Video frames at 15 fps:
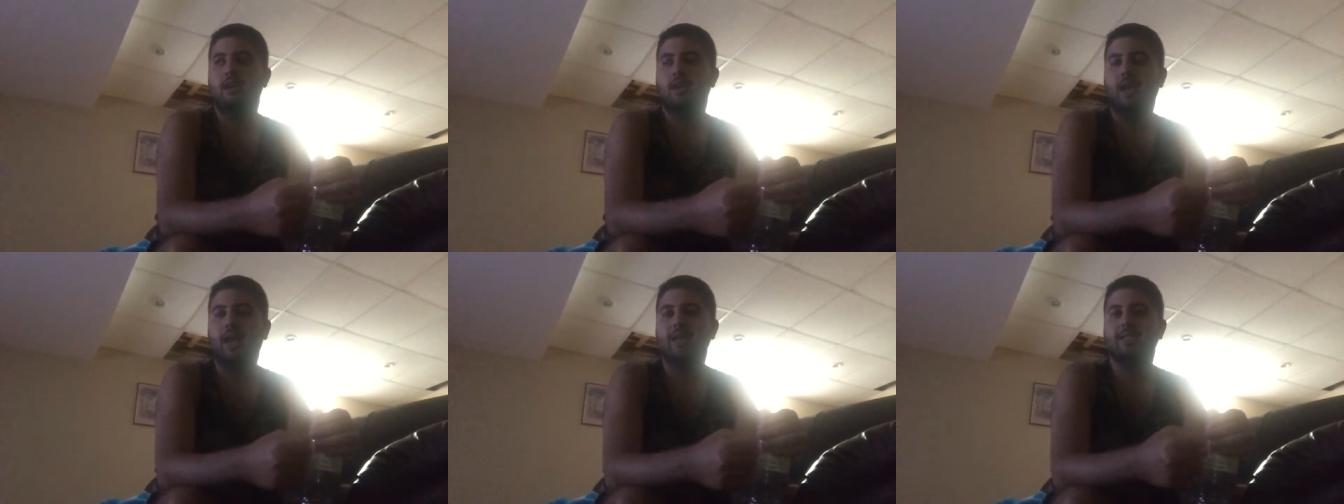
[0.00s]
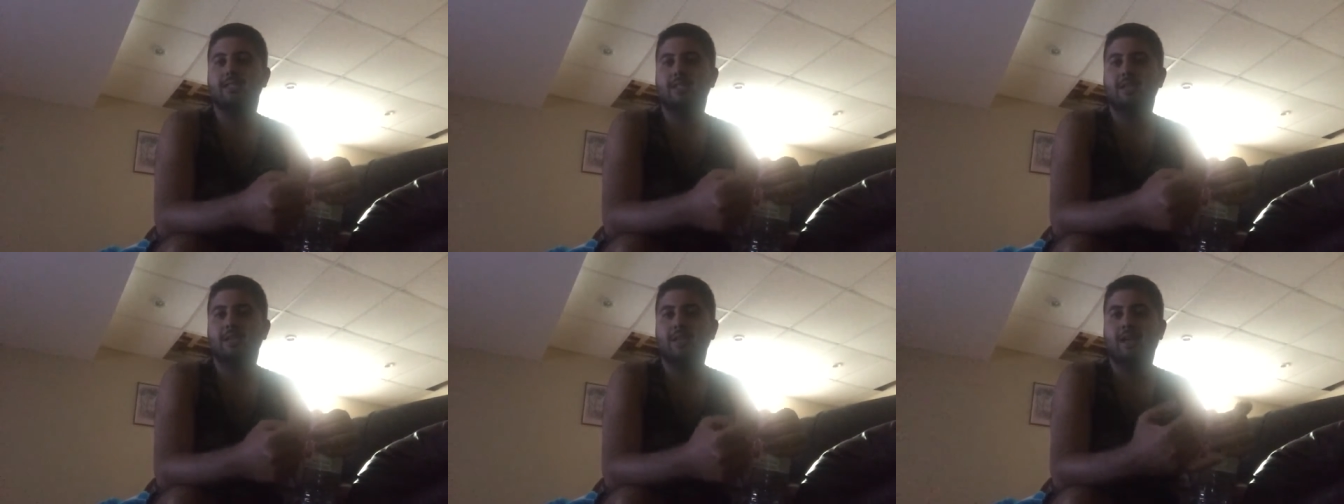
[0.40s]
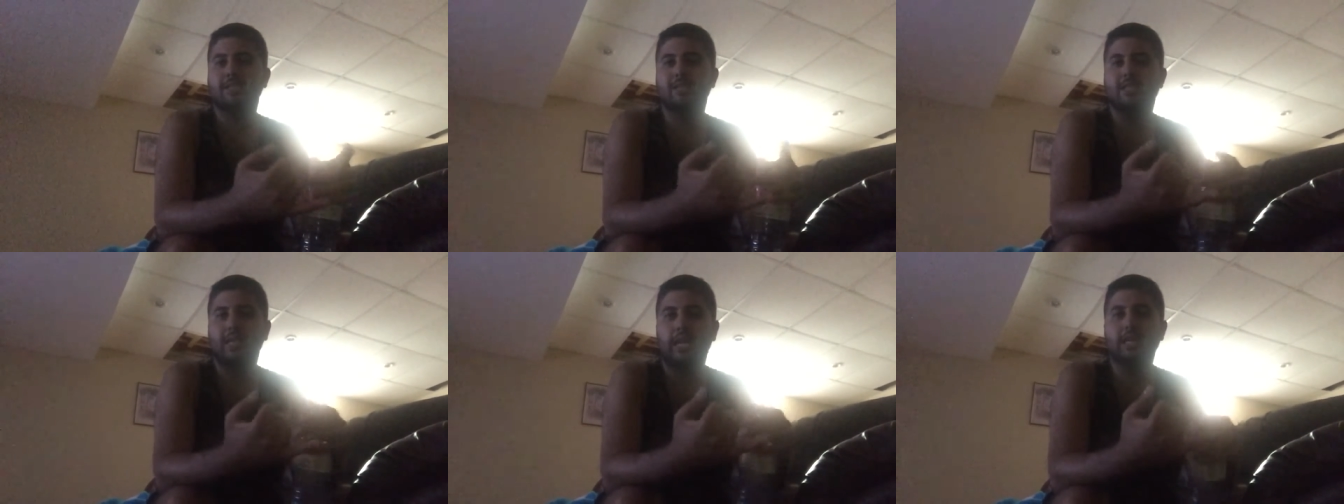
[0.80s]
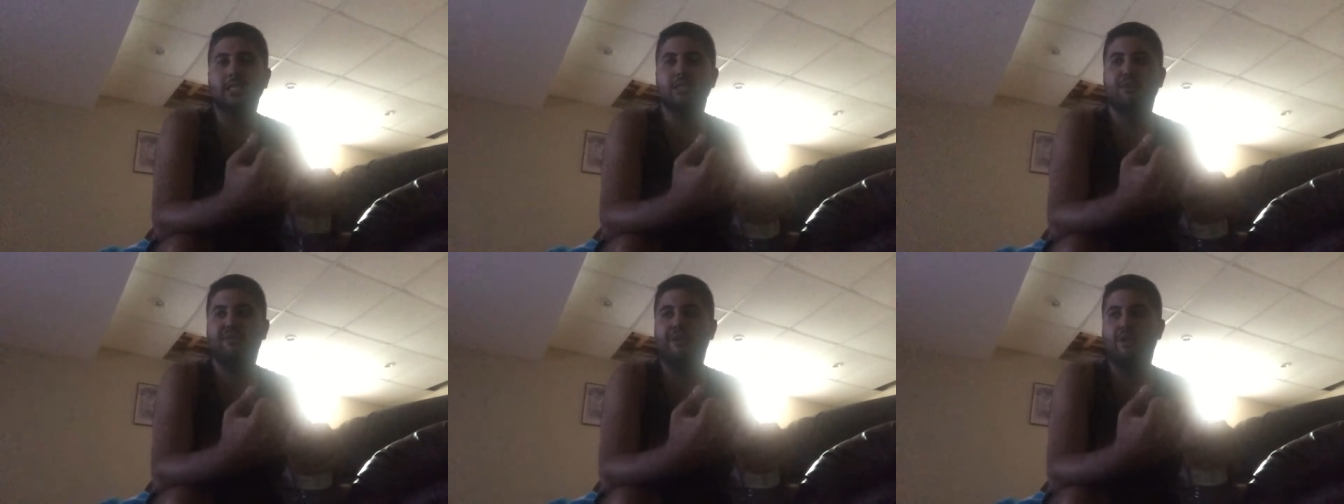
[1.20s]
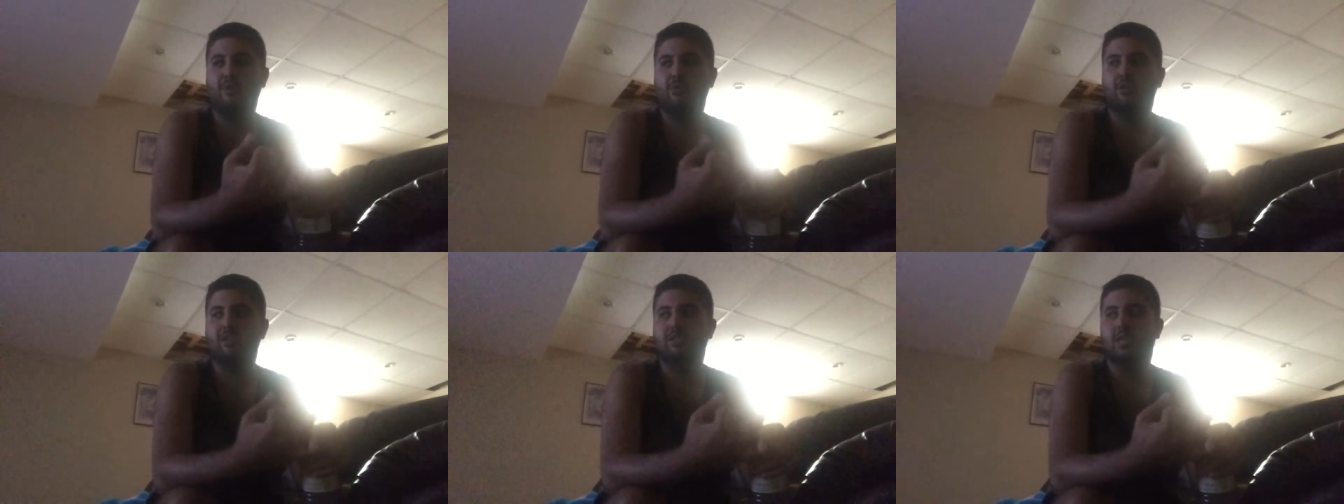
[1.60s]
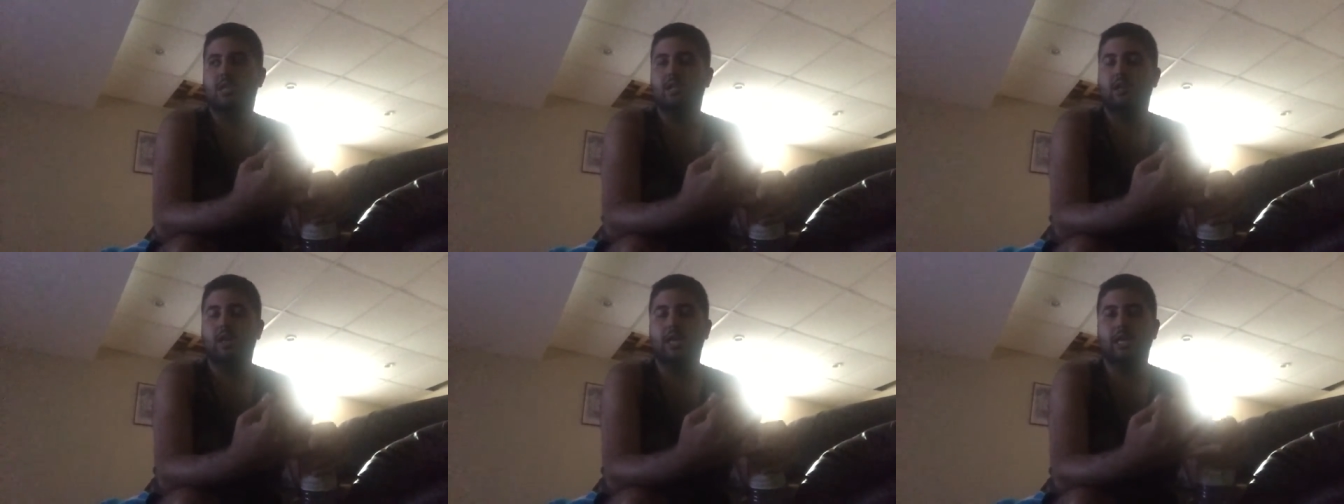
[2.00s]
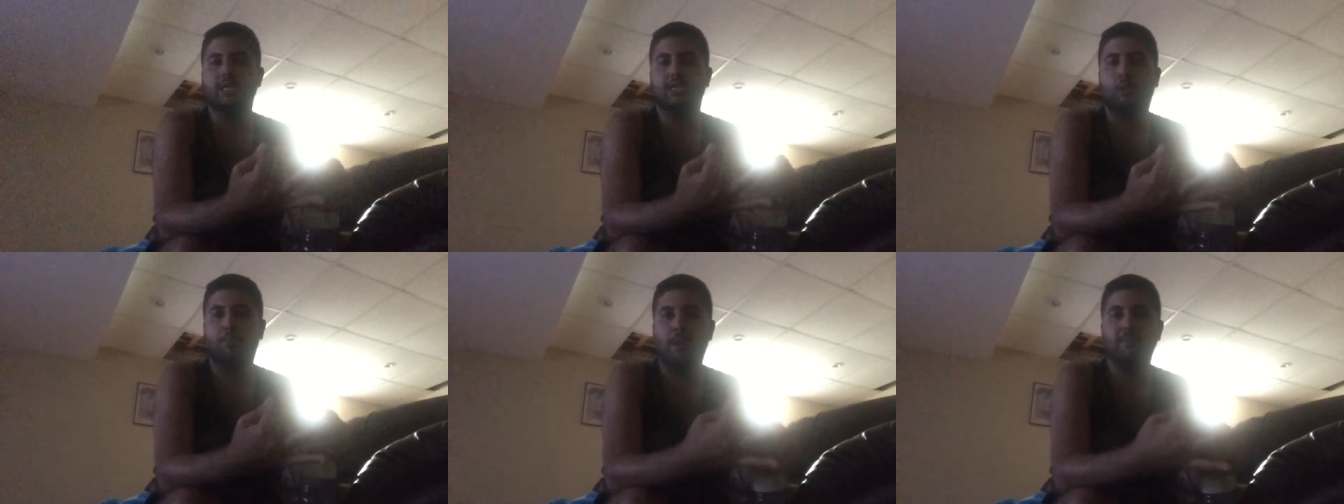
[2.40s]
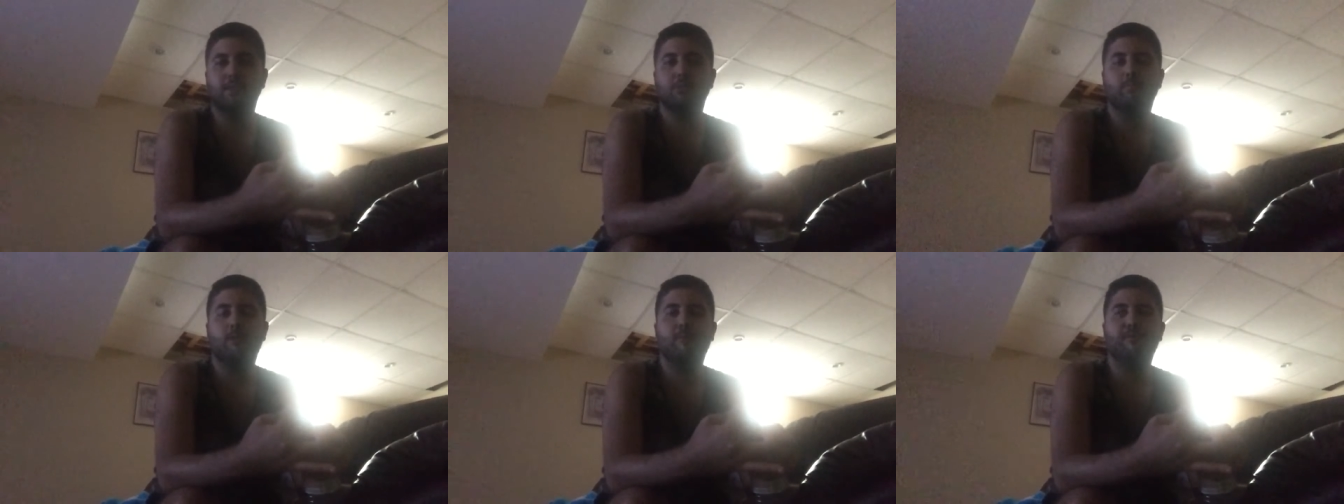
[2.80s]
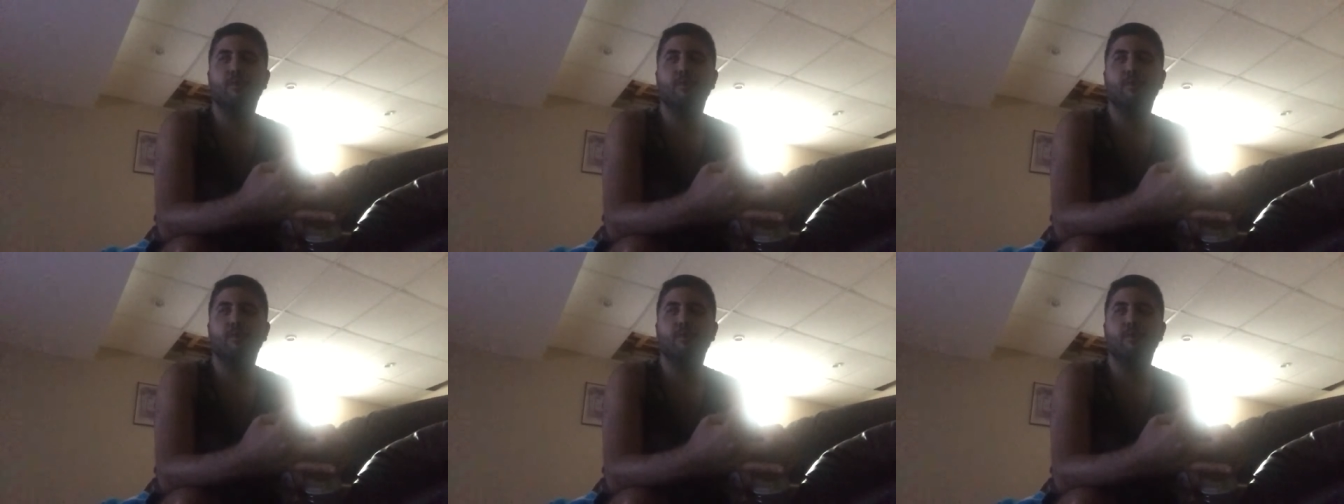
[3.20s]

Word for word: He has he has a taser for a reason. He has a pepper spray